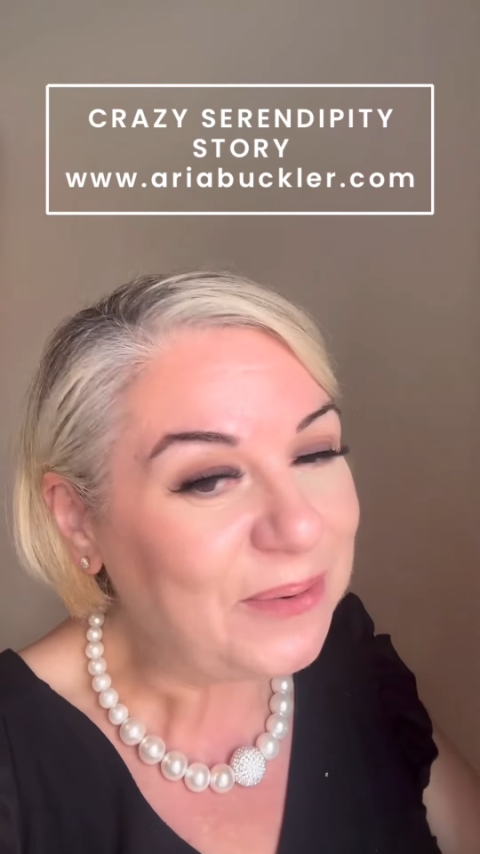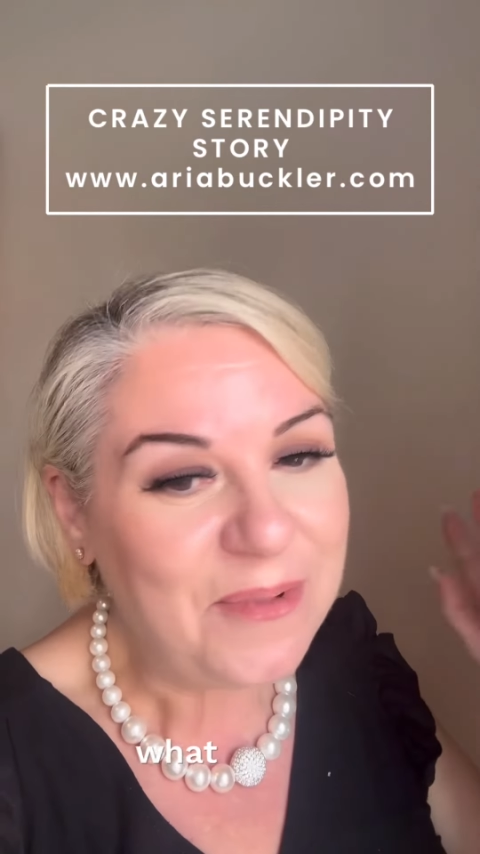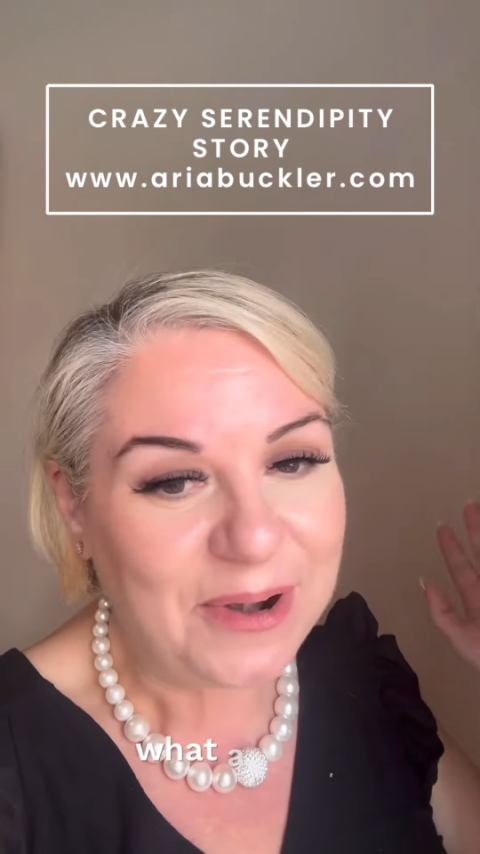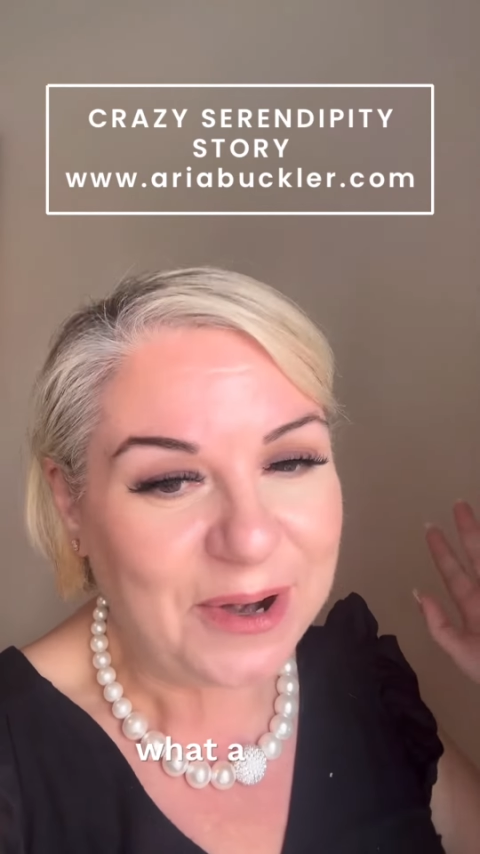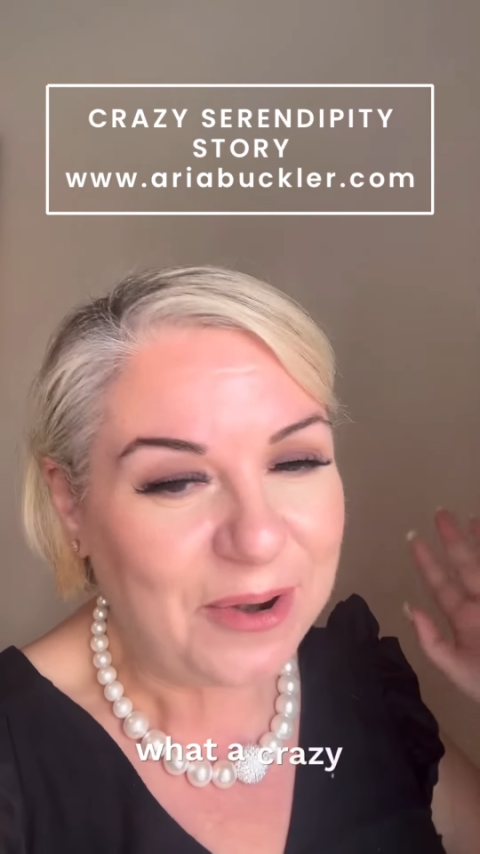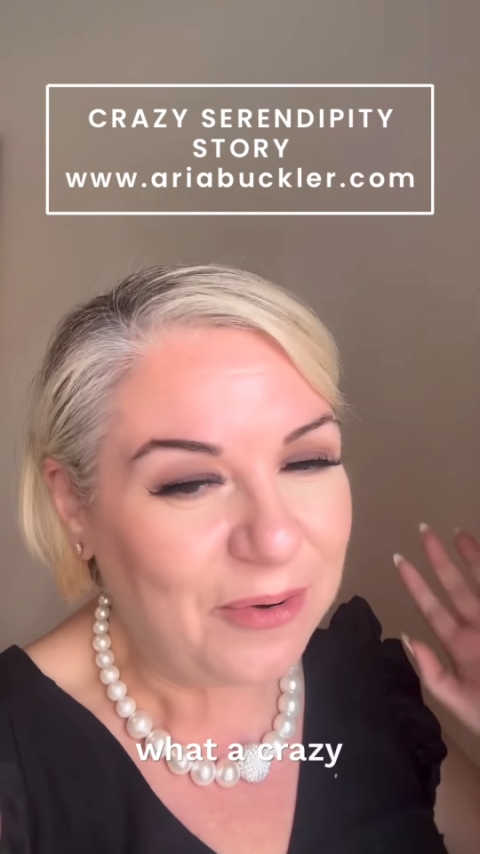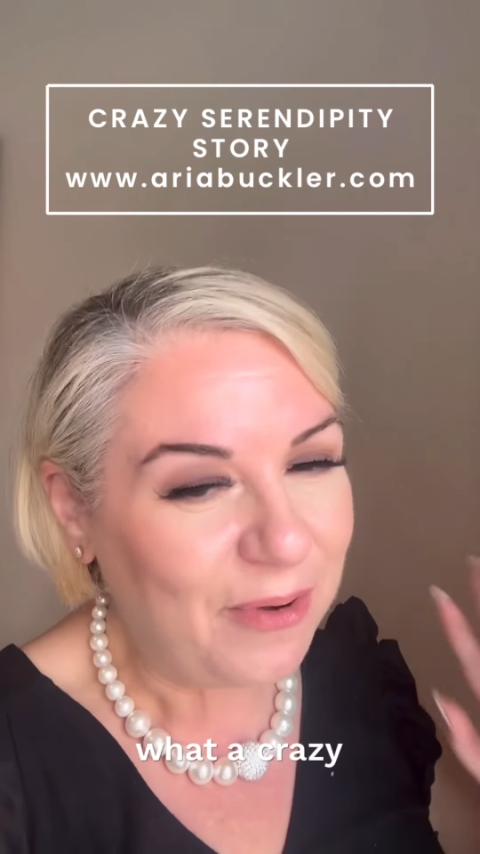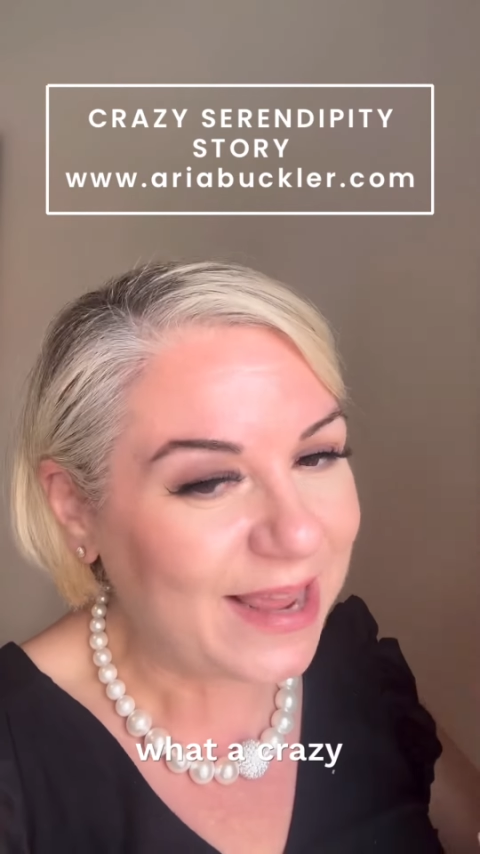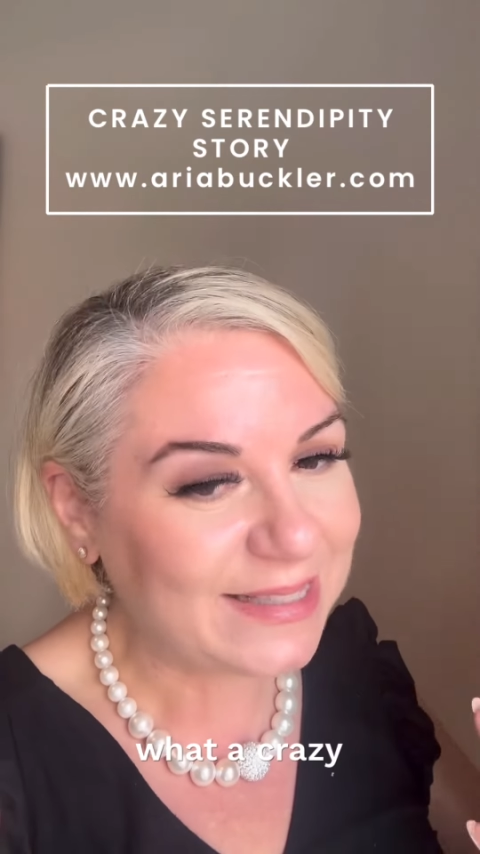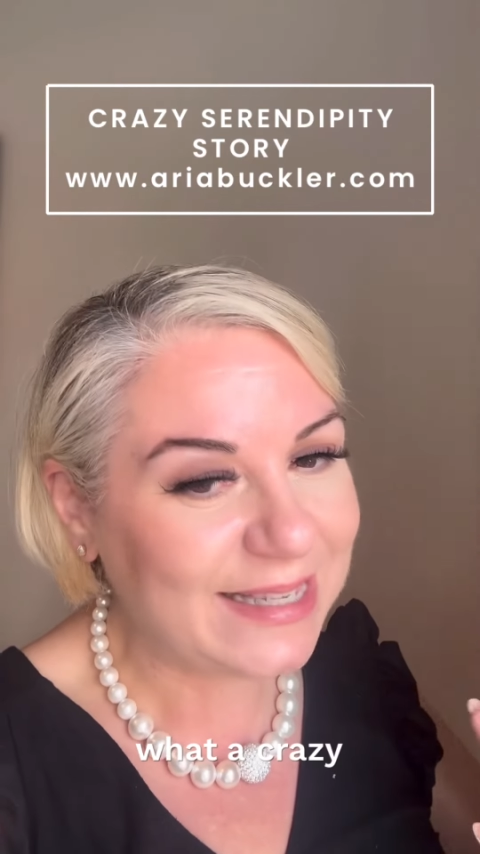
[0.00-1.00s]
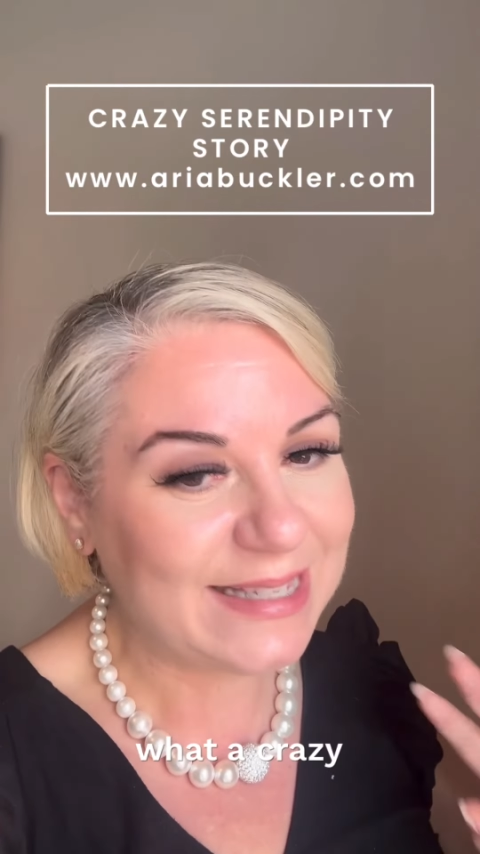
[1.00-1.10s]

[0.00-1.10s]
what a crazy